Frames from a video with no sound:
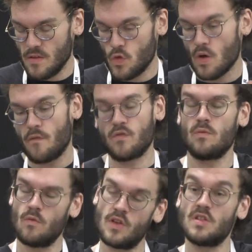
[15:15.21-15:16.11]
If you have,
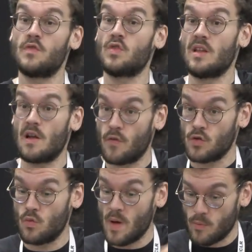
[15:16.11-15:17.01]
for instance, if you can
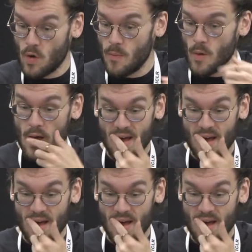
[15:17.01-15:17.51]
afford to backprop,